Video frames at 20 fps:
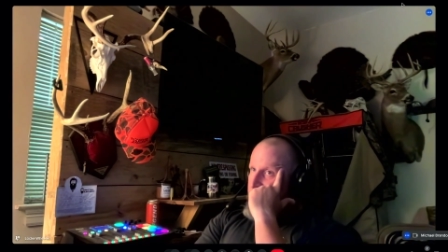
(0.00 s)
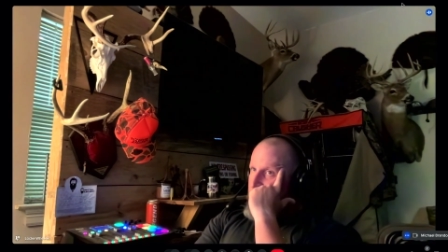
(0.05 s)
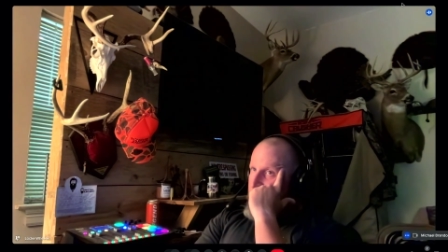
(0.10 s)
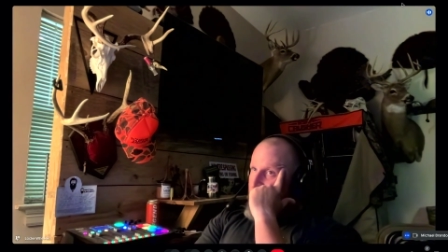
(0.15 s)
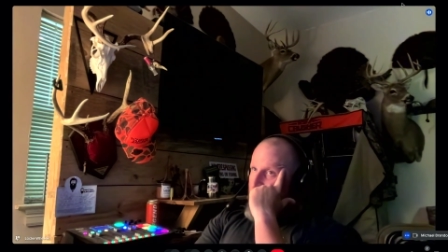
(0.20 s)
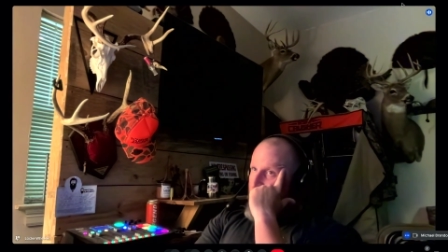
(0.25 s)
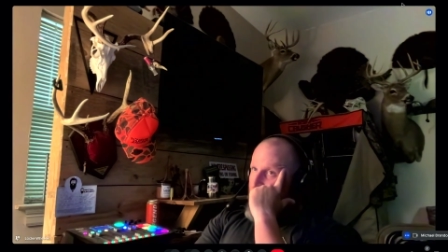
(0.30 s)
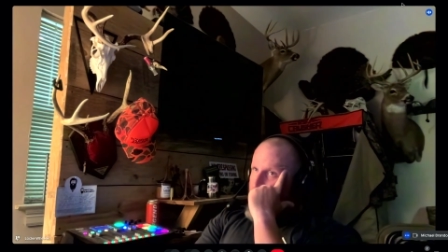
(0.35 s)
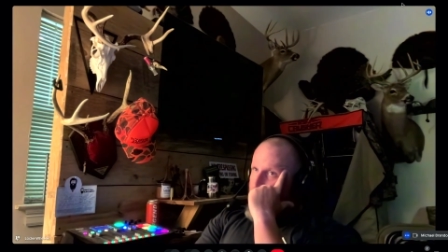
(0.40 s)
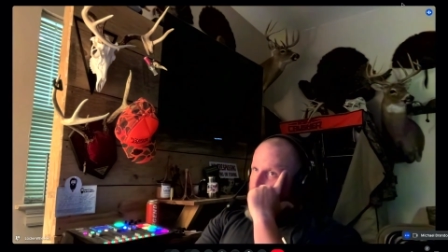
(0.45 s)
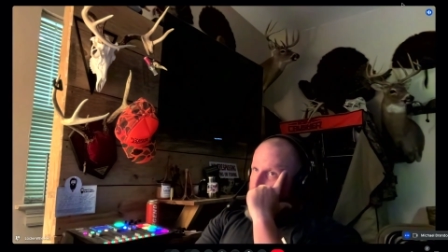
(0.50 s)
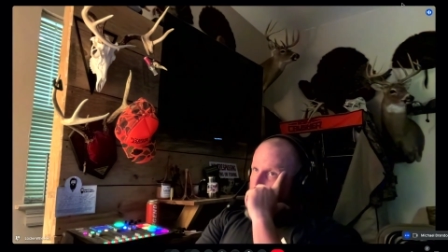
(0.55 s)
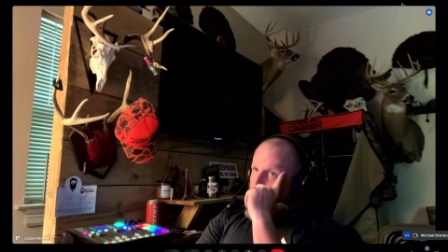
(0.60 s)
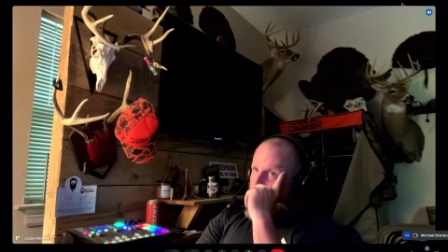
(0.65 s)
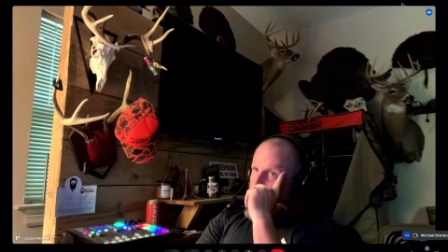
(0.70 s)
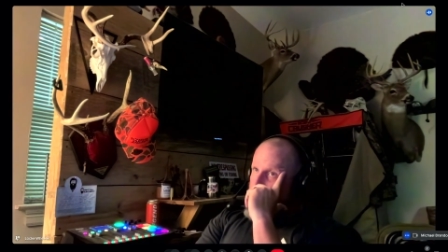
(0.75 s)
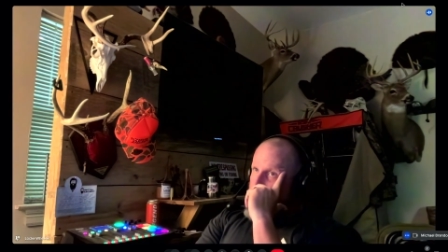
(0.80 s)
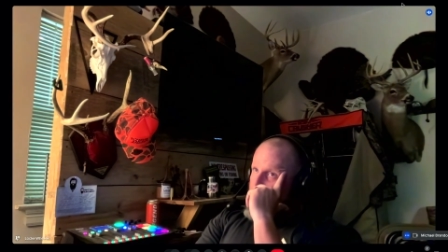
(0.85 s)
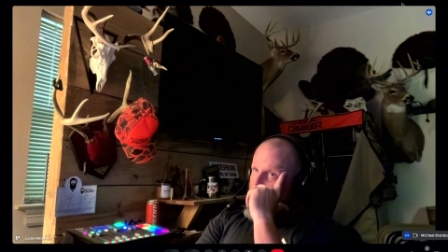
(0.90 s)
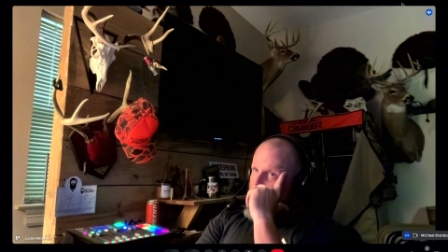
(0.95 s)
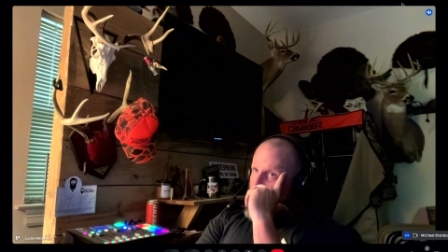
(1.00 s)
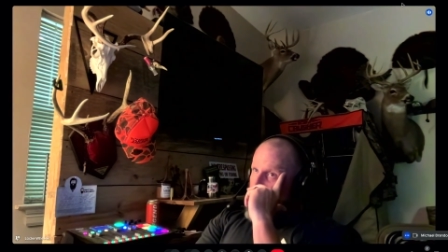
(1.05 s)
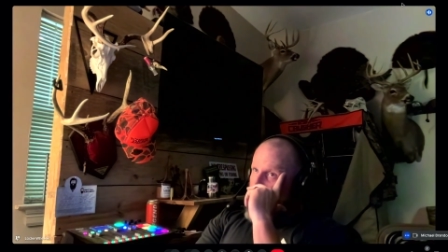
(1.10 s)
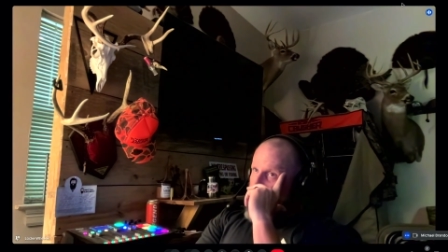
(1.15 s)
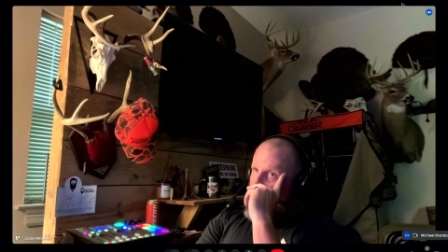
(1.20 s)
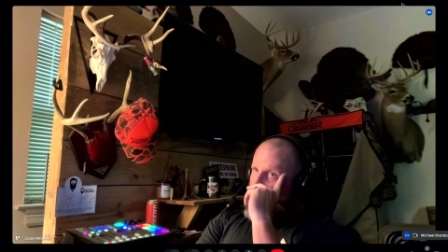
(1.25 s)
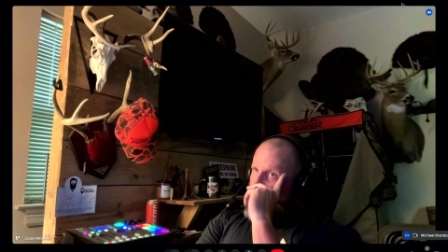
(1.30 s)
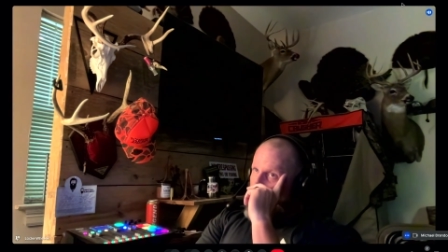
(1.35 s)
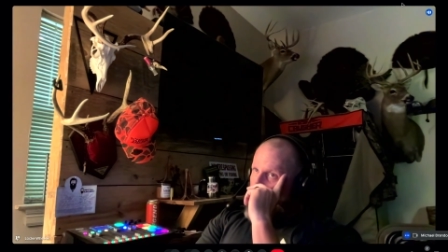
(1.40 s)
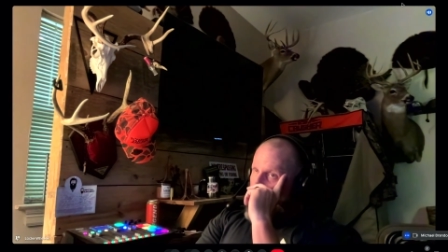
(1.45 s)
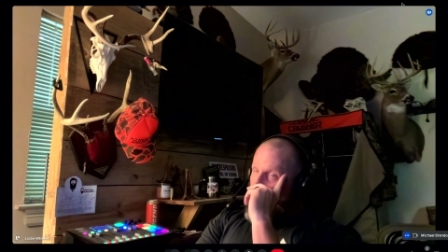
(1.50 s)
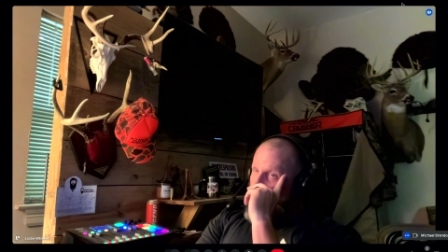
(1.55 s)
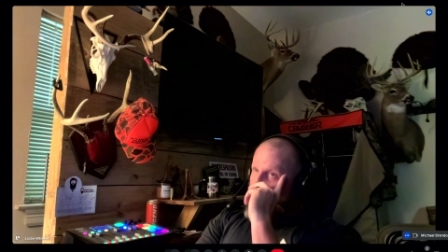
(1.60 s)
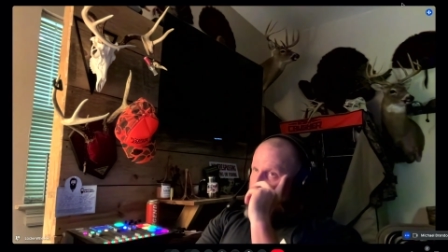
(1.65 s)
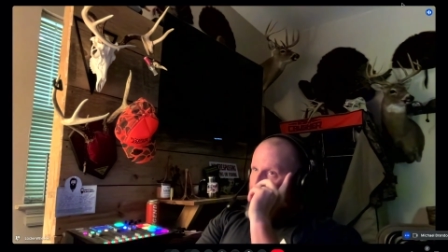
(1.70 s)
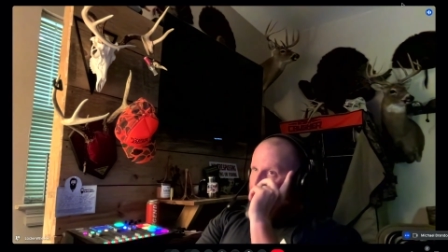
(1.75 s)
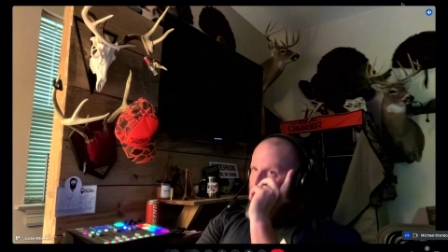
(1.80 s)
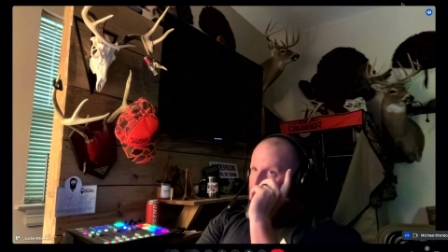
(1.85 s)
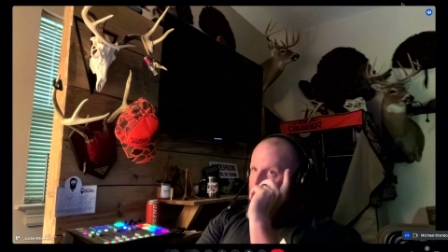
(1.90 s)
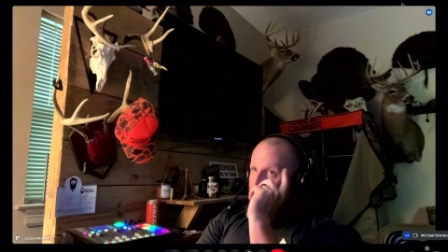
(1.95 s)
You got to do it just right at the right
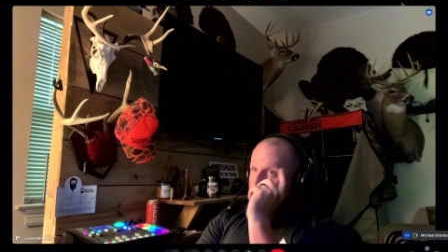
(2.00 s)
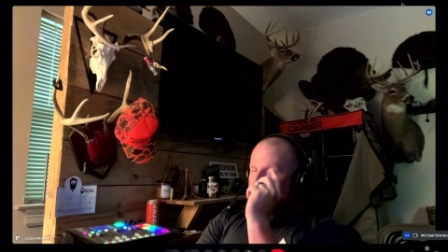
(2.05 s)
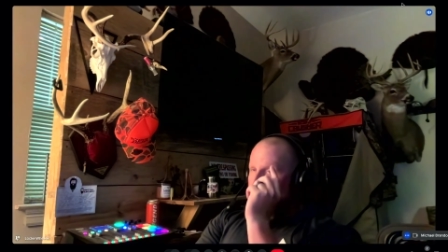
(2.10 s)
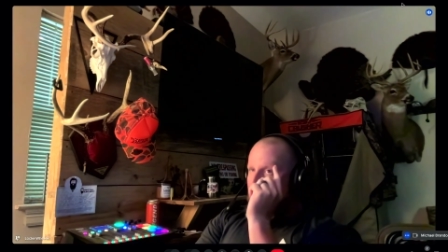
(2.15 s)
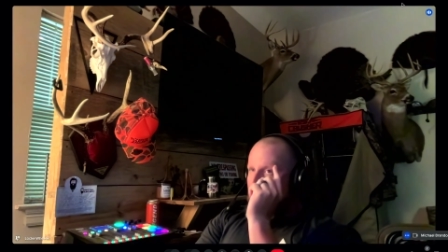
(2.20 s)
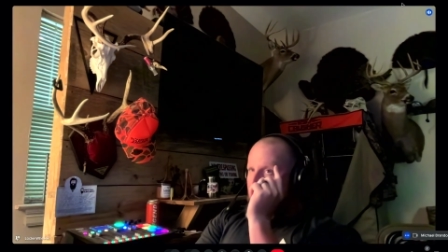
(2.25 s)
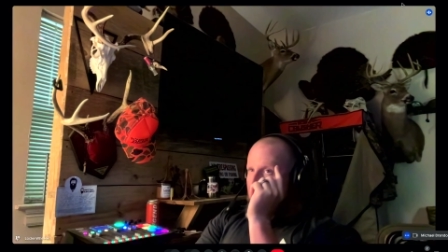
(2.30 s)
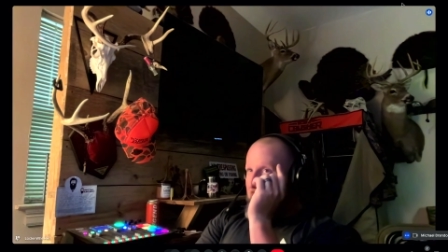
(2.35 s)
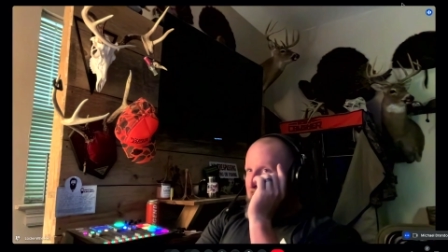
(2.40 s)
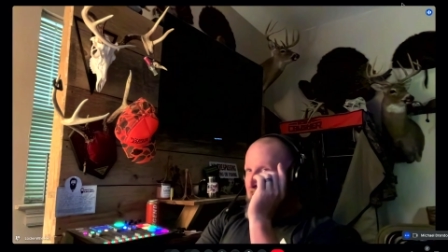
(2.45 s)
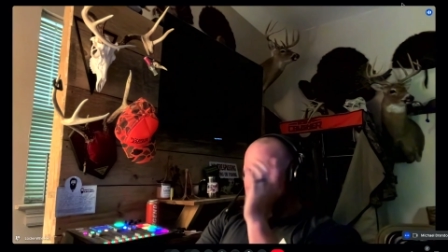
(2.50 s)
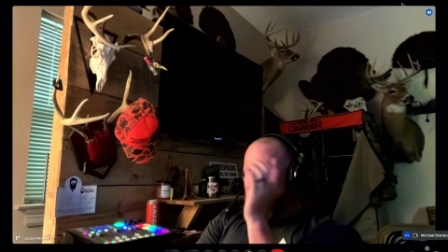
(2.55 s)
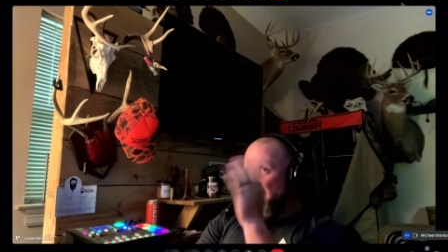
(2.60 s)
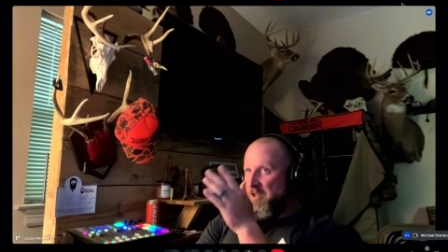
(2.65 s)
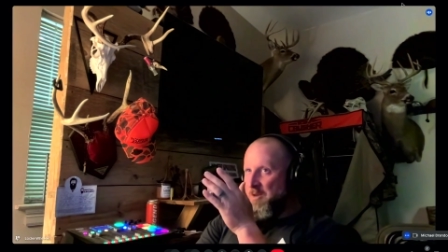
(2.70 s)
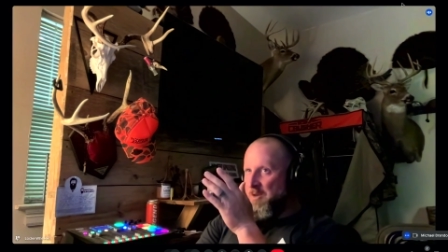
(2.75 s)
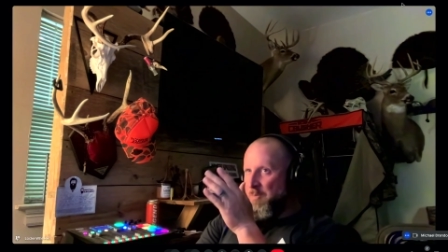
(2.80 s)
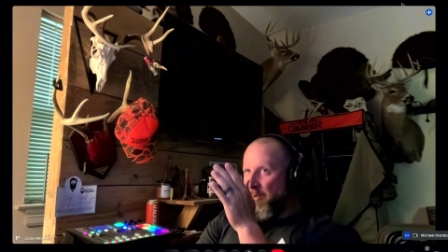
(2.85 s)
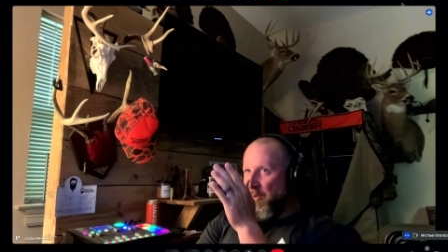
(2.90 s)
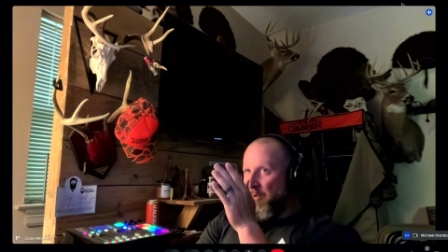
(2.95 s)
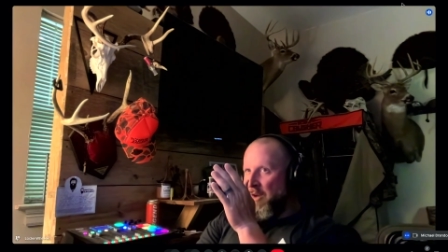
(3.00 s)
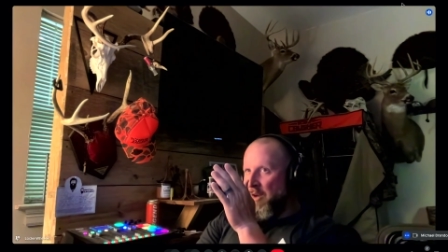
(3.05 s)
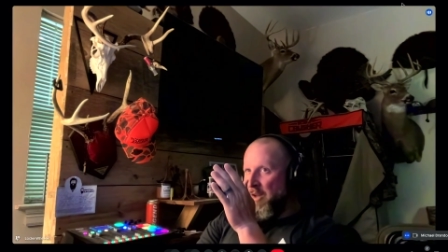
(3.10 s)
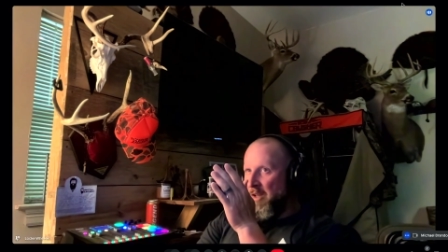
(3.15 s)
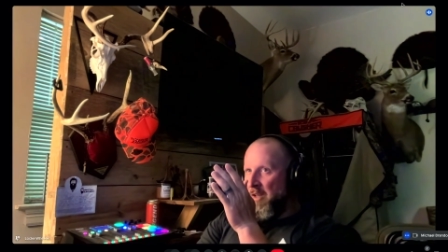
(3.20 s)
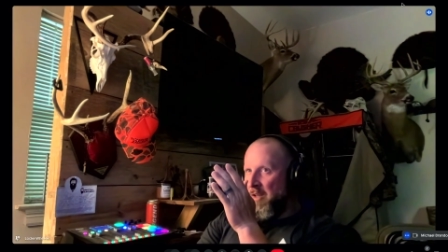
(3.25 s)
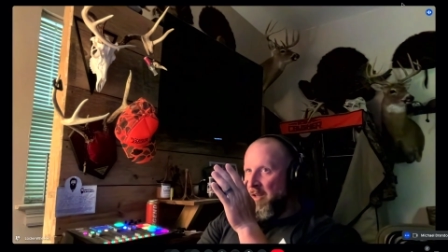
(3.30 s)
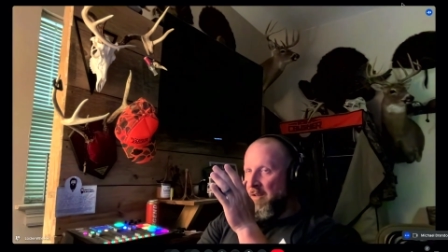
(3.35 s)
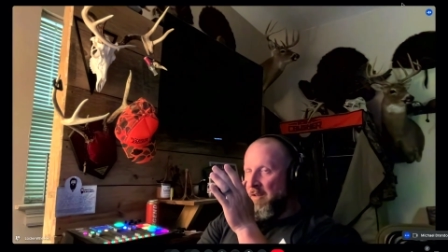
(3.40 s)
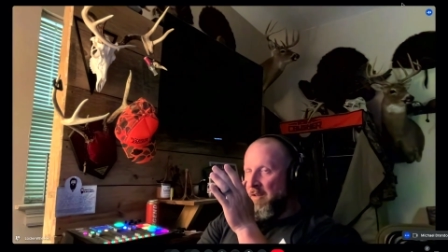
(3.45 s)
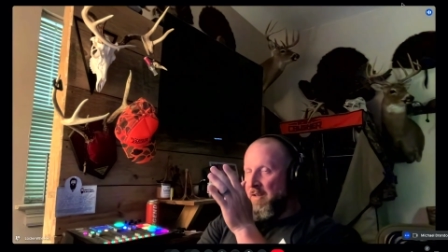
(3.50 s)
time, like late spring.